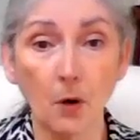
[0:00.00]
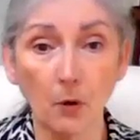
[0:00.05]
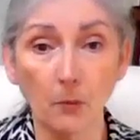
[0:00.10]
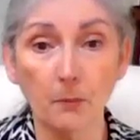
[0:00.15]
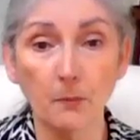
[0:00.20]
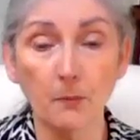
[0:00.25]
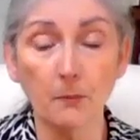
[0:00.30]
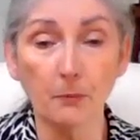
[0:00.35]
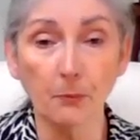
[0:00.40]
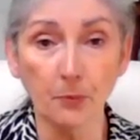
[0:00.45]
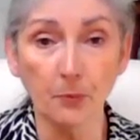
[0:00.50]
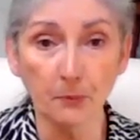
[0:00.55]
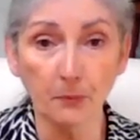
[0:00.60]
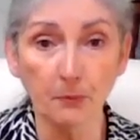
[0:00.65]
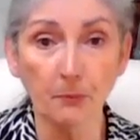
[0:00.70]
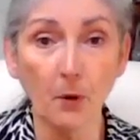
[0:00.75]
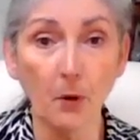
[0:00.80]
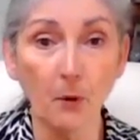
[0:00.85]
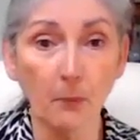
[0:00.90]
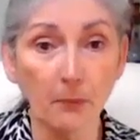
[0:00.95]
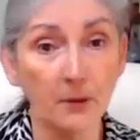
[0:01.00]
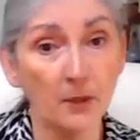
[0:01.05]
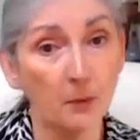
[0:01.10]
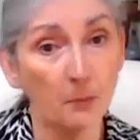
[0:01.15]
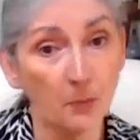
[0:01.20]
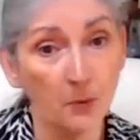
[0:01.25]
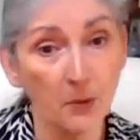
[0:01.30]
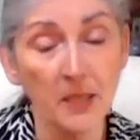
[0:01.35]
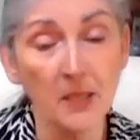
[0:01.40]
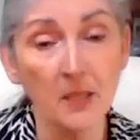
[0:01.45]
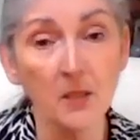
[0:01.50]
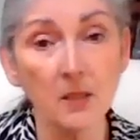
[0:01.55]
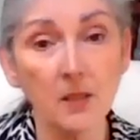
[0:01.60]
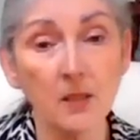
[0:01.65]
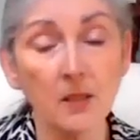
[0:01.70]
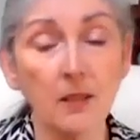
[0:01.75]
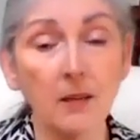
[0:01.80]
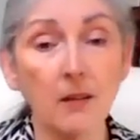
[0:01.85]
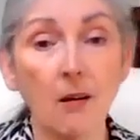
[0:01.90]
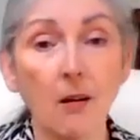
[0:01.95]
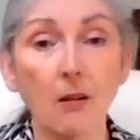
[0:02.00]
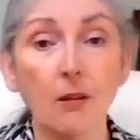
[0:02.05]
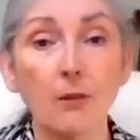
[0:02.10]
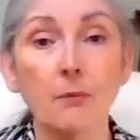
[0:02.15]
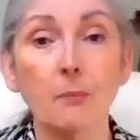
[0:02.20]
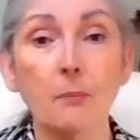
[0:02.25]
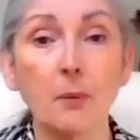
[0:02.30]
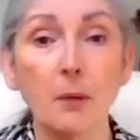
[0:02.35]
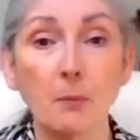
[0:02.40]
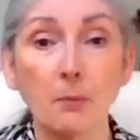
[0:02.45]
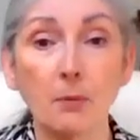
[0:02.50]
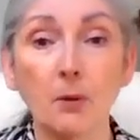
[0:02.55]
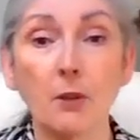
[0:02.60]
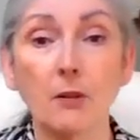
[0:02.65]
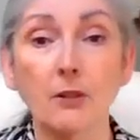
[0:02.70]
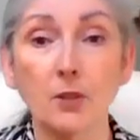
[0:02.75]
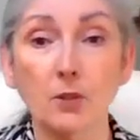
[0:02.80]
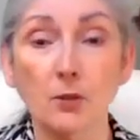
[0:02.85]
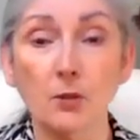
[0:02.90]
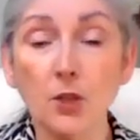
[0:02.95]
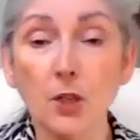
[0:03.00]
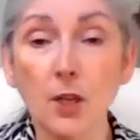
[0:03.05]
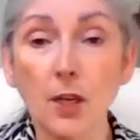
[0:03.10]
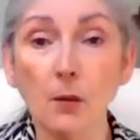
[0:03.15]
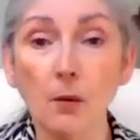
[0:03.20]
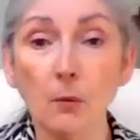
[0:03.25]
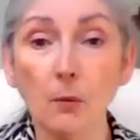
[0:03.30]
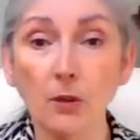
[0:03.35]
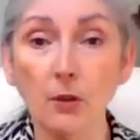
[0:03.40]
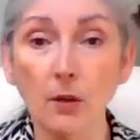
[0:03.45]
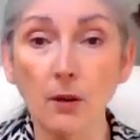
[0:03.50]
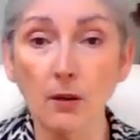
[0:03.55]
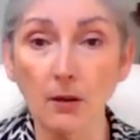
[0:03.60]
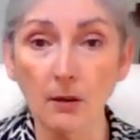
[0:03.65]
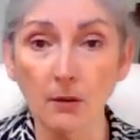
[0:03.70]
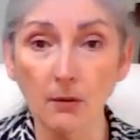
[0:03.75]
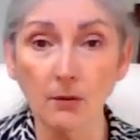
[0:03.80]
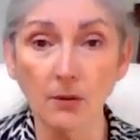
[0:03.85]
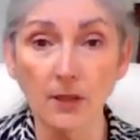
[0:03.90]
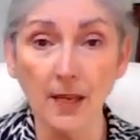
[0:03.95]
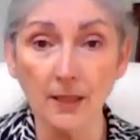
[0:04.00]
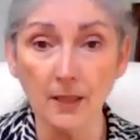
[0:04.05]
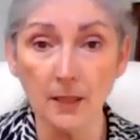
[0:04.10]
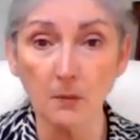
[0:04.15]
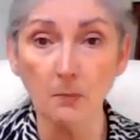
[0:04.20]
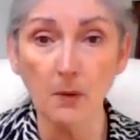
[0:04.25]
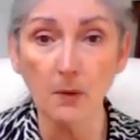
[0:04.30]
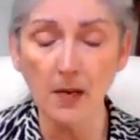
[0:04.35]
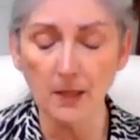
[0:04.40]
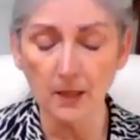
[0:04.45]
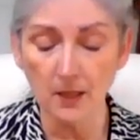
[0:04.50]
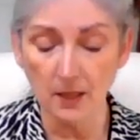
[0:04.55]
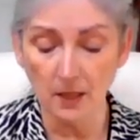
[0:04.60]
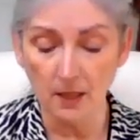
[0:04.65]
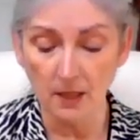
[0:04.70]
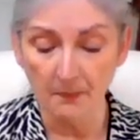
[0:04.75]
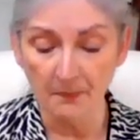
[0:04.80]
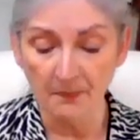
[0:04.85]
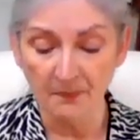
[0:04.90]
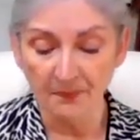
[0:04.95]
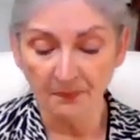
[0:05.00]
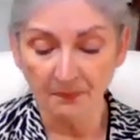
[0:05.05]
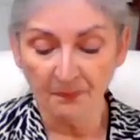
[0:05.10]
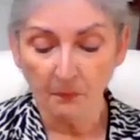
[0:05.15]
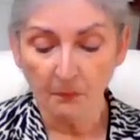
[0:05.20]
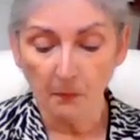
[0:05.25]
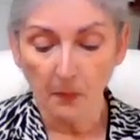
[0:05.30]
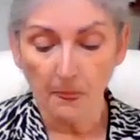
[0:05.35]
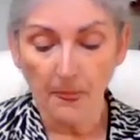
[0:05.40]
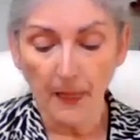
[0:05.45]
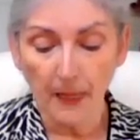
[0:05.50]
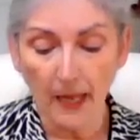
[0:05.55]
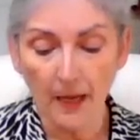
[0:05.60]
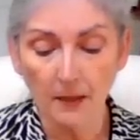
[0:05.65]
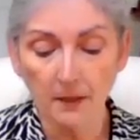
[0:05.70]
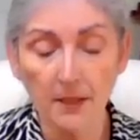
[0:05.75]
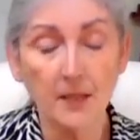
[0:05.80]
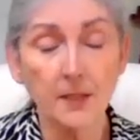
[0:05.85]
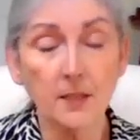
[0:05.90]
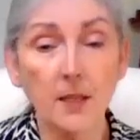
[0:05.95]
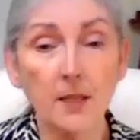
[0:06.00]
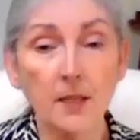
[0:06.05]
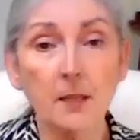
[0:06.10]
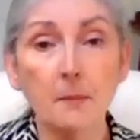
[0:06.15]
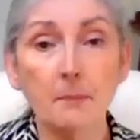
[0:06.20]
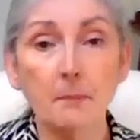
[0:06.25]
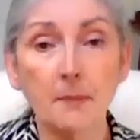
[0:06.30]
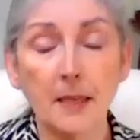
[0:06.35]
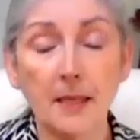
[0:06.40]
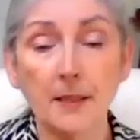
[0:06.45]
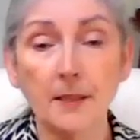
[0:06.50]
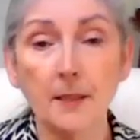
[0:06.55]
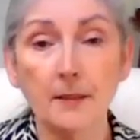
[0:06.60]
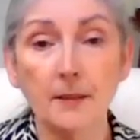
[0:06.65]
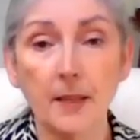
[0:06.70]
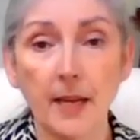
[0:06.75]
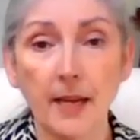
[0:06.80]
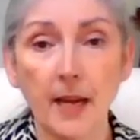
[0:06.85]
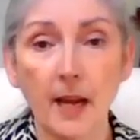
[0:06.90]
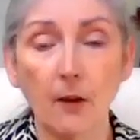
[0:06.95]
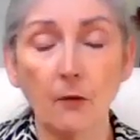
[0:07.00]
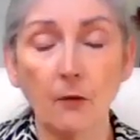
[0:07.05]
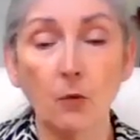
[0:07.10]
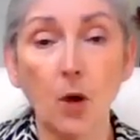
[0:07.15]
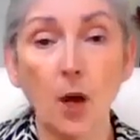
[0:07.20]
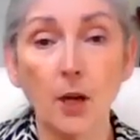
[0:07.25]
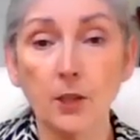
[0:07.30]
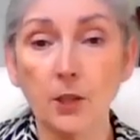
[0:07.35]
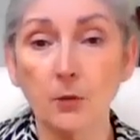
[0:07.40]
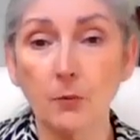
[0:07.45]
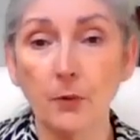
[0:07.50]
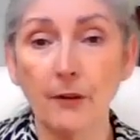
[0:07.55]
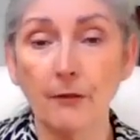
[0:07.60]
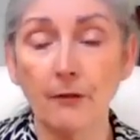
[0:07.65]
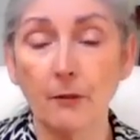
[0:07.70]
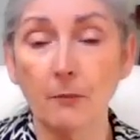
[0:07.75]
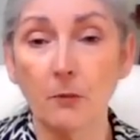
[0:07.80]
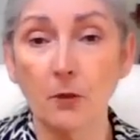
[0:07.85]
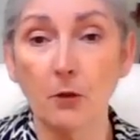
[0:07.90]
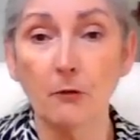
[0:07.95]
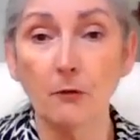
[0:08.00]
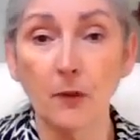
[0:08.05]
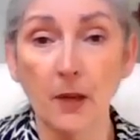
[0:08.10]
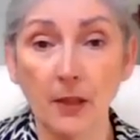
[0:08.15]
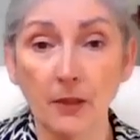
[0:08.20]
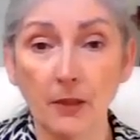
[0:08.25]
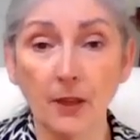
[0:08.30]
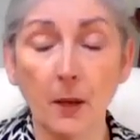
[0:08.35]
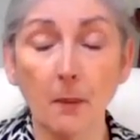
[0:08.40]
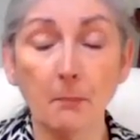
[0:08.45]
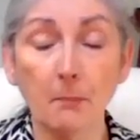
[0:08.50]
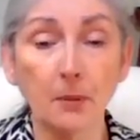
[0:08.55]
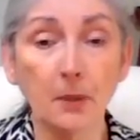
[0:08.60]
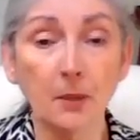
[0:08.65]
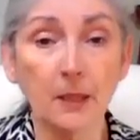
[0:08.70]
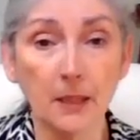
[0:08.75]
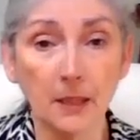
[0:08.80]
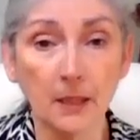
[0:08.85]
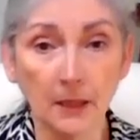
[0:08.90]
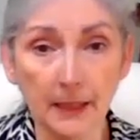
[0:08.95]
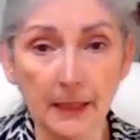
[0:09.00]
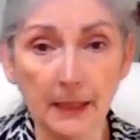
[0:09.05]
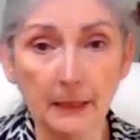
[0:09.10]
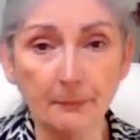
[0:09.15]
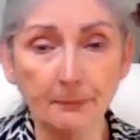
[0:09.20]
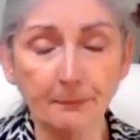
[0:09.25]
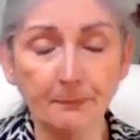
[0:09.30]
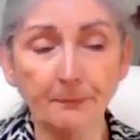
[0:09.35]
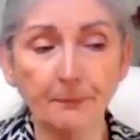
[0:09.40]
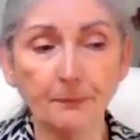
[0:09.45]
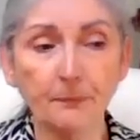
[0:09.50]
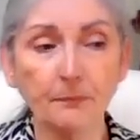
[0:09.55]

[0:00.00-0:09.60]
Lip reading: the Pope and the priests and all people associated with that space. It doesn't mean that they have walked away from their faith completely,